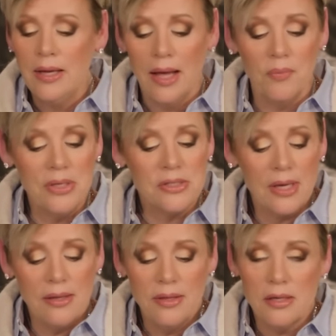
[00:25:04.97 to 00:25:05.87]
And we
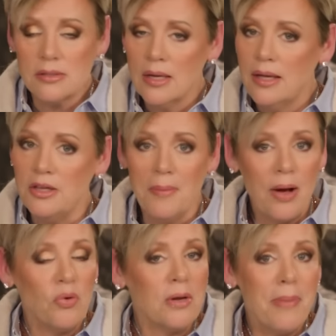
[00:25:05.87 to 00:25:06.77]
say this, you
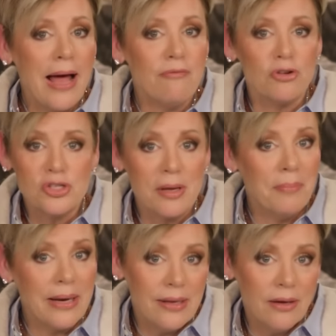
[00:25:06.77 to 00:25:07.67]
might want to buy it for
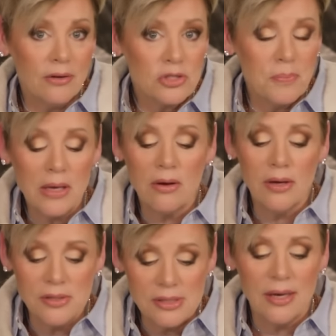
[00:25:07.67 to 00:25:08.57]
somebody else
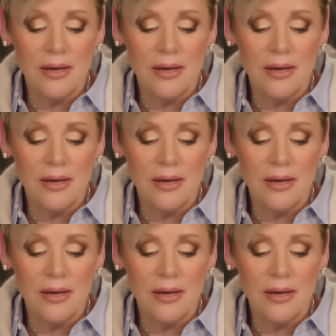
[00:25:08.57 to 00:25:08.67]
because